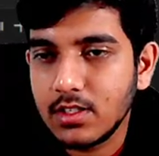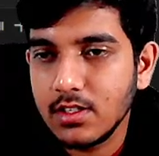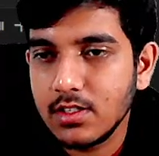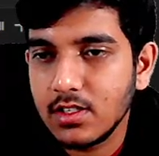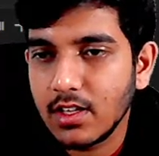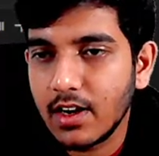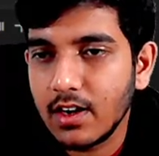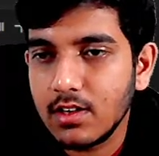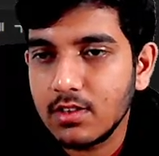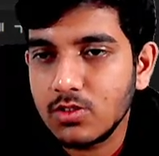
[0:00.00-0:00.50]

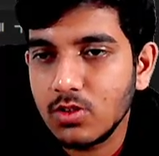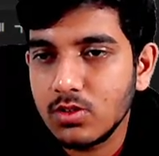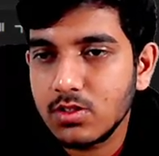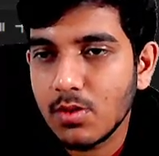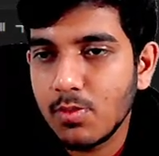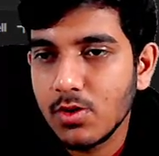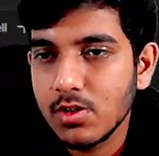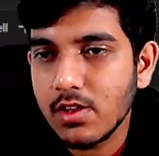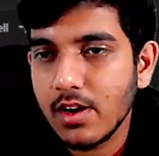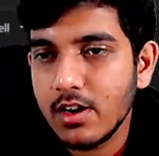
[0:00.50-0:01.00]
access that. So
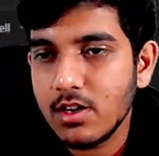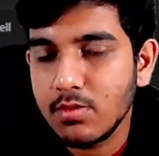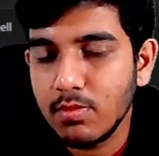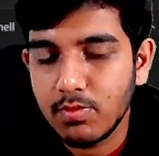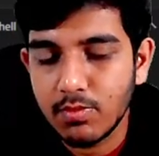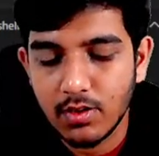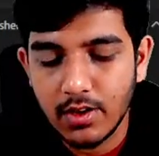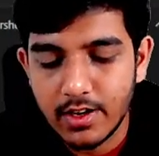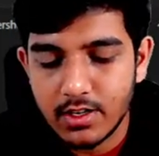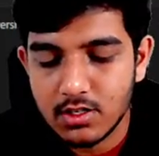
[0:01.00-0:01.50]
suppose
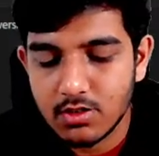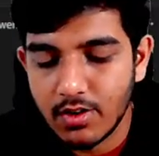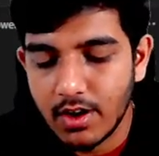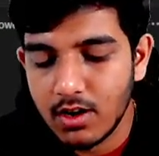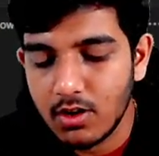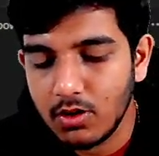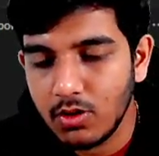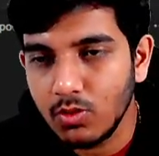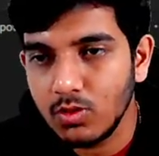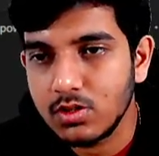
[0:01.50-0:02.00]
let's
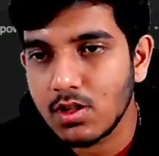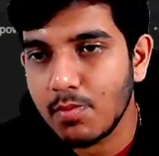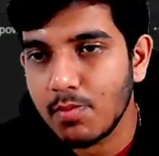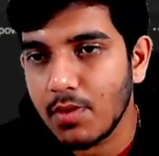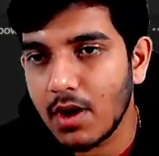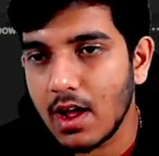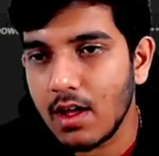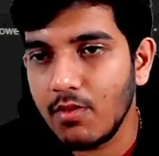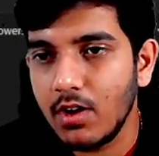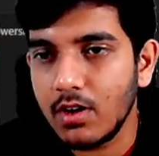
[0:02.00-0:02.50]
try to use the
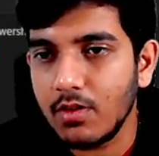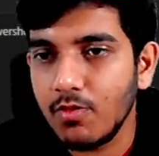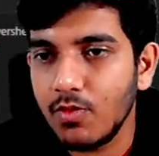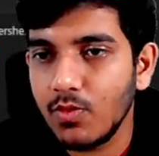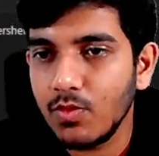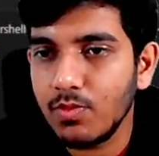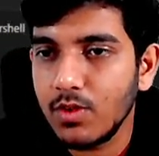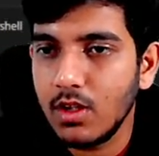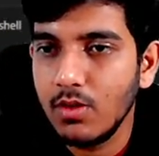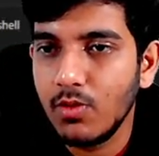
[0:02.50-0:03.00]
private
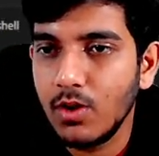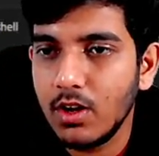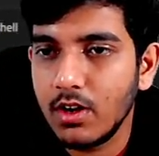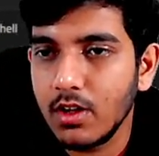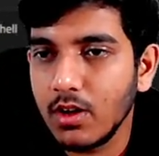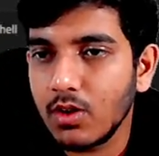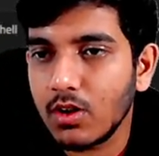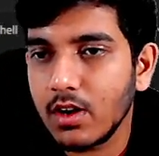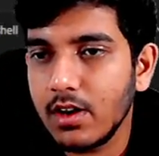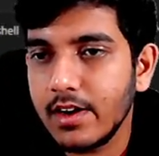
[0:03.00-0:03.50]

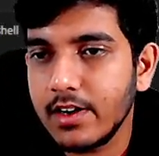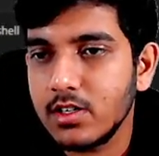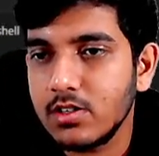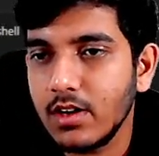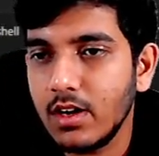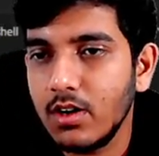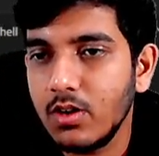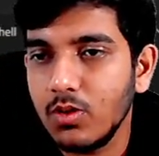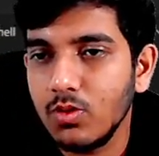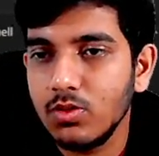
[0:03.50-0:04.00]
keyword here. Okay,
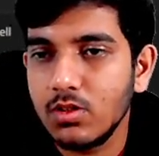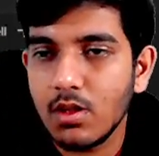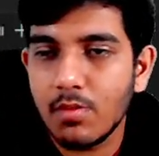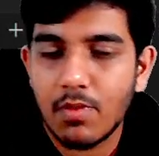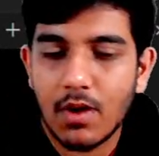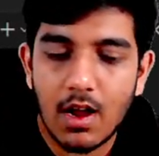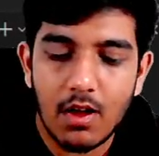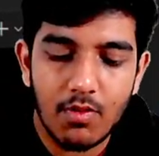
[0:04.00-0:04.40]
let's try to use the